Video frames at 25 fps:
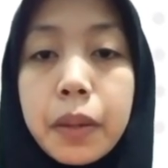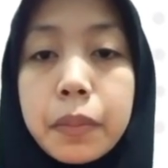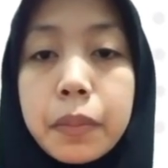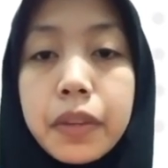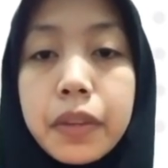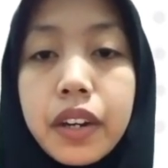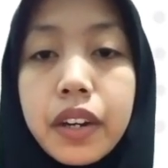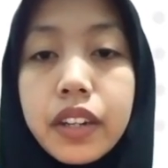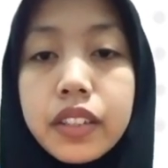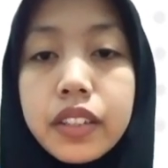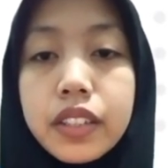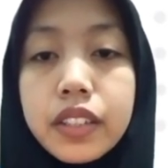
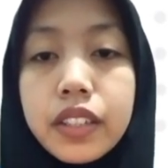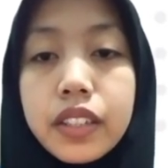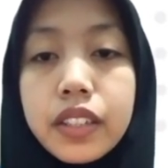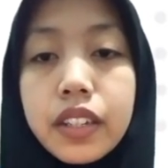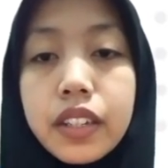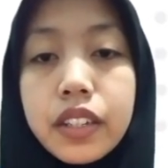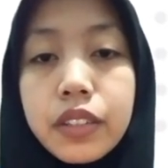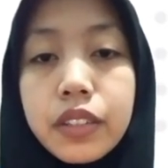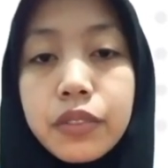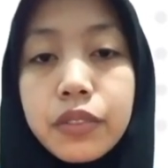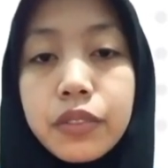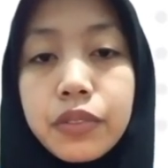
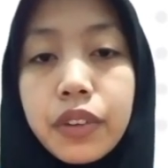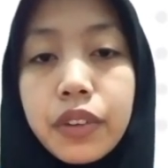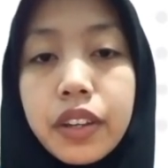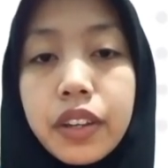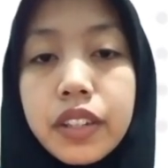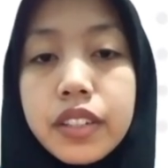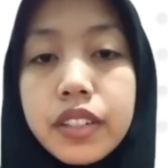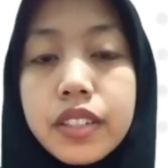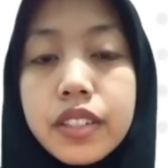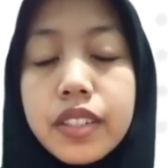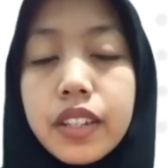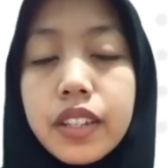Manatika
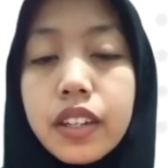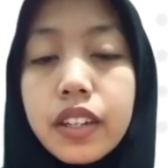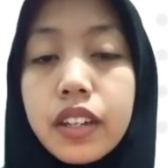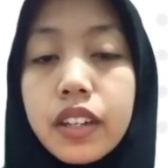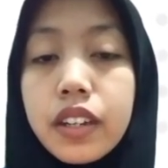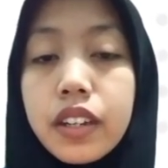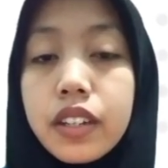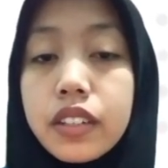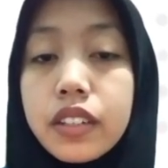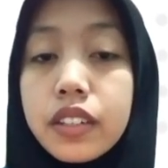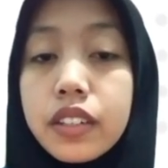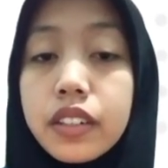defines
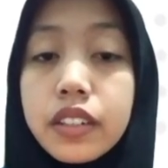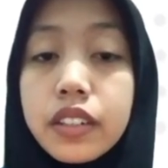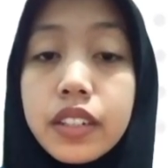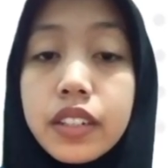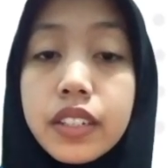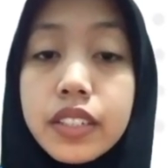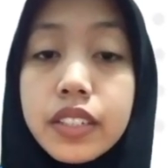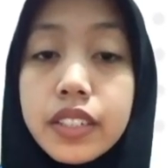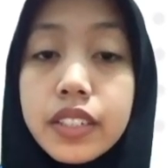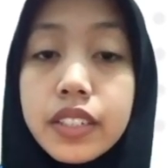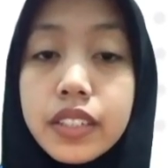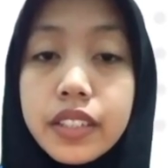a
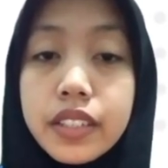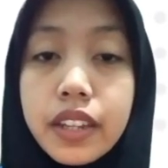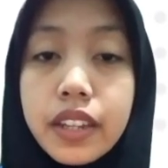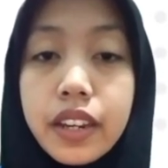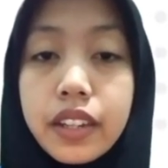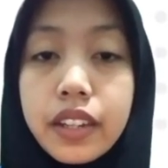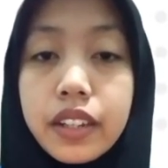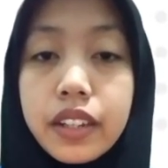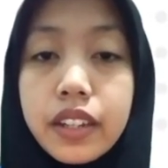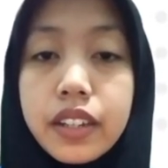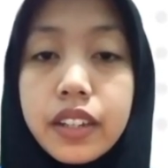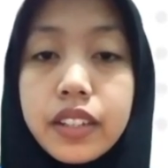learning
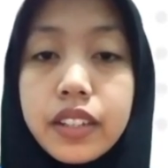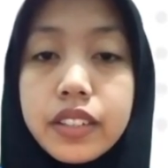style